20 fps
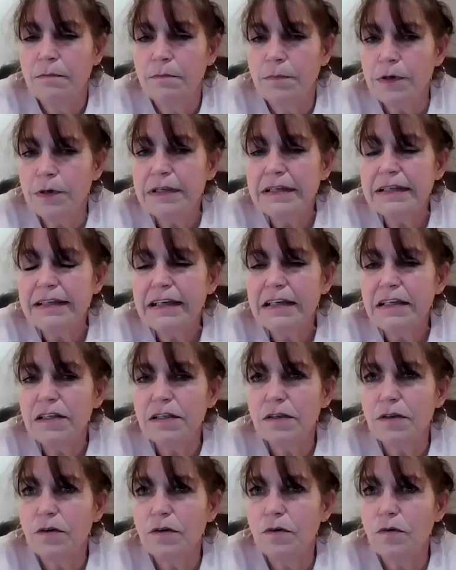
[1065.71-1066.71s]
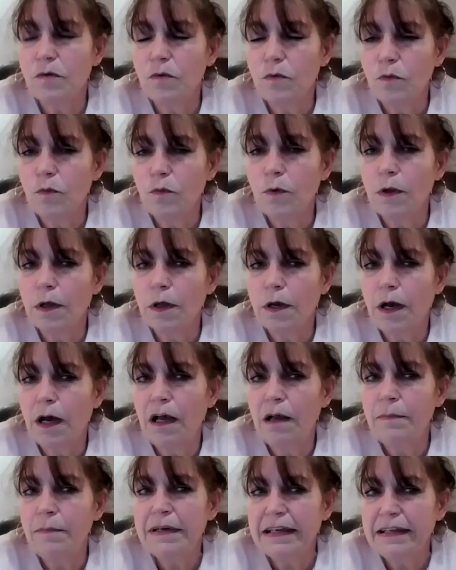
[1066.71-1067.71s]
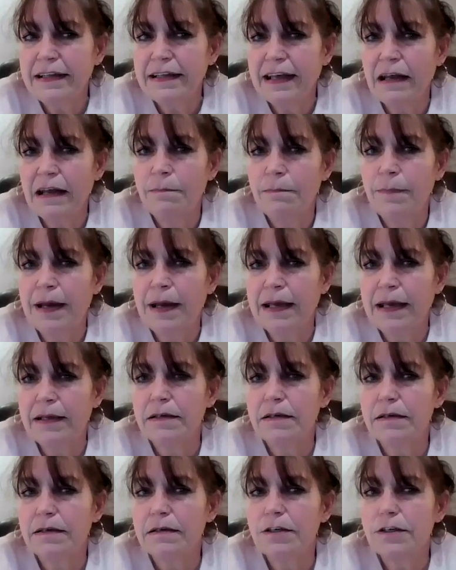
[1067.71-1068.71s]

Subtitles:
Most states will accommodate that by